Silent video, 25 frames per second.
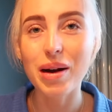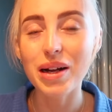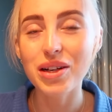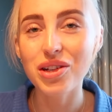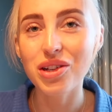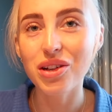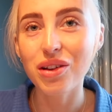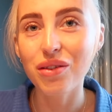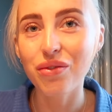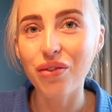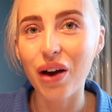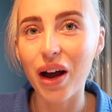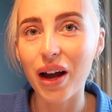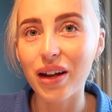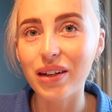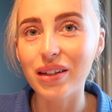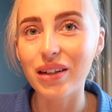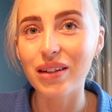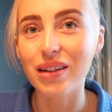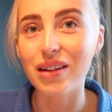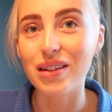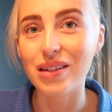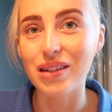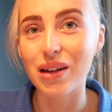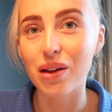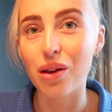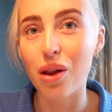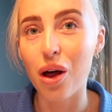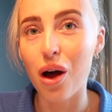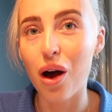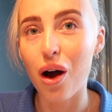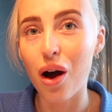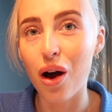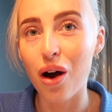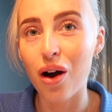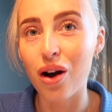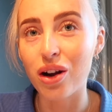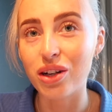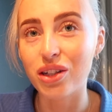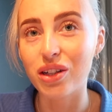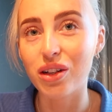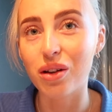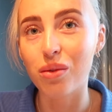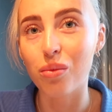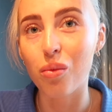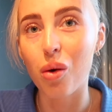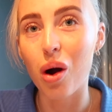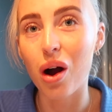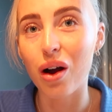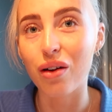actually finding this a lot harder
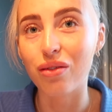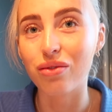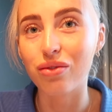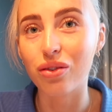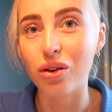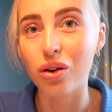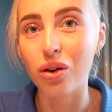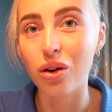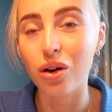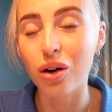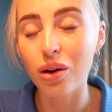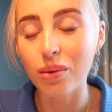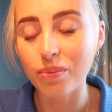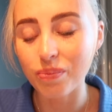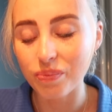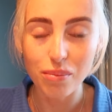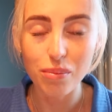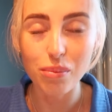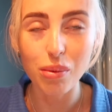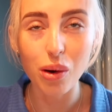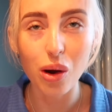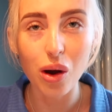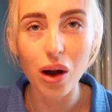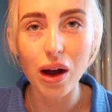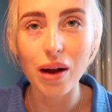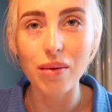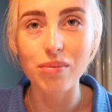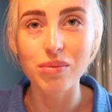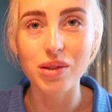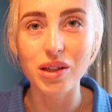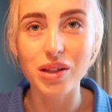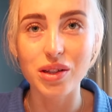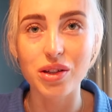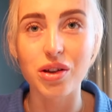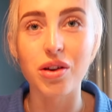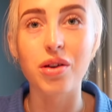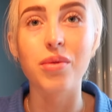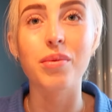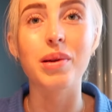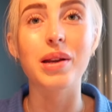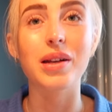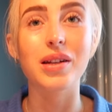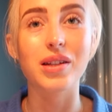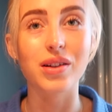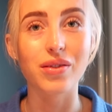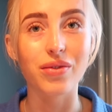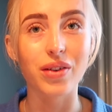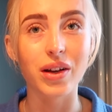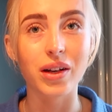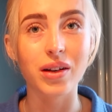than what I thought, but I'm determined
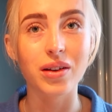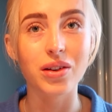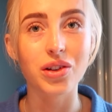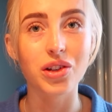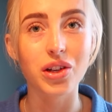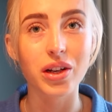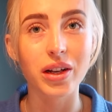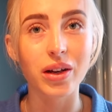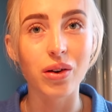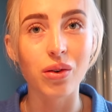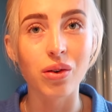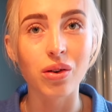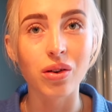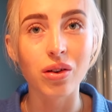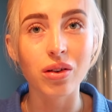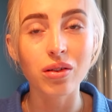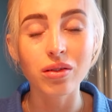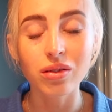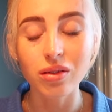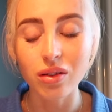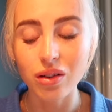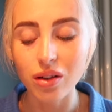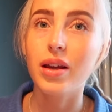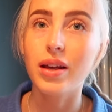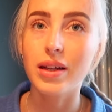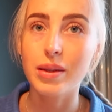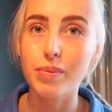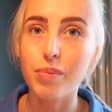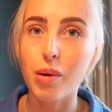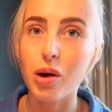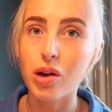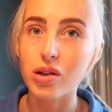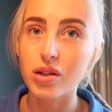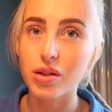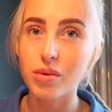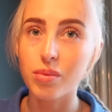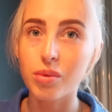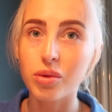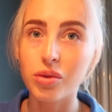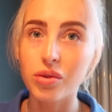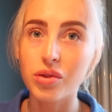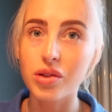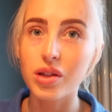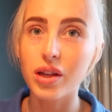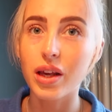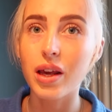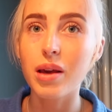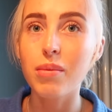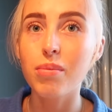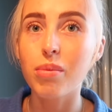to finish it all. It's possible
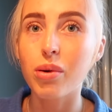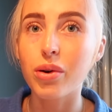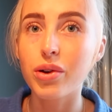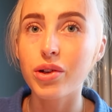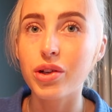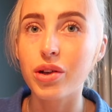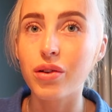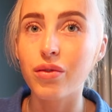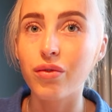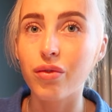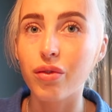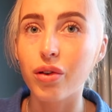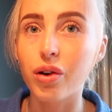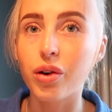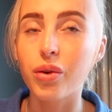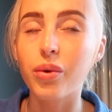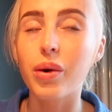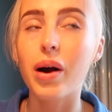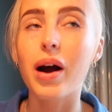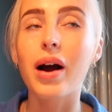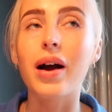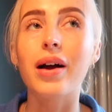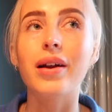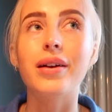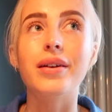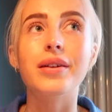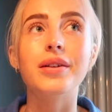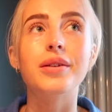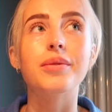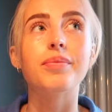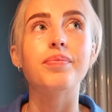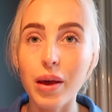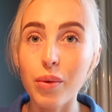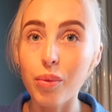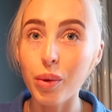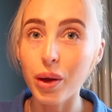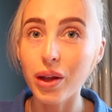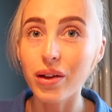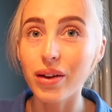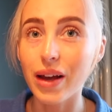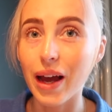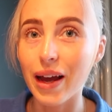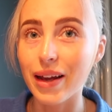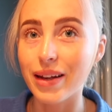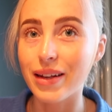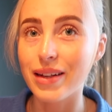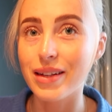to keep pushing through and it will get